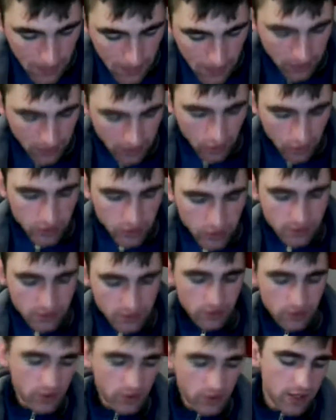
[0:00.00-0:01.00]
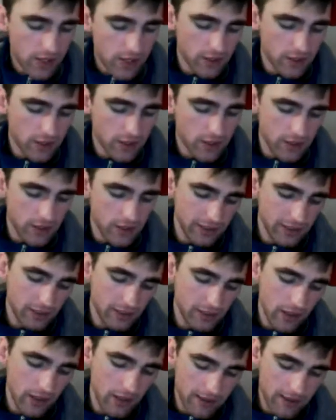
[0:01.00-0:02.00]
And the crispiness on the outside is a little
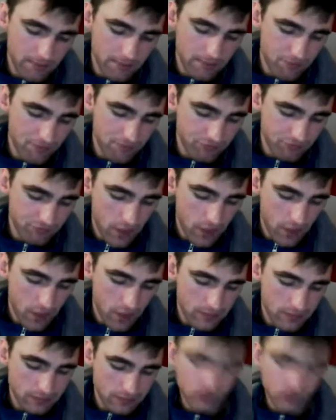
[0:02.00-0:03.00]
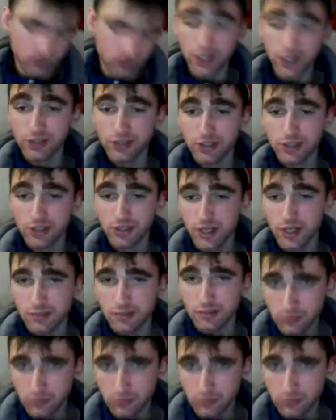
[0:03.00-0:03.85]
bit like chicken skin.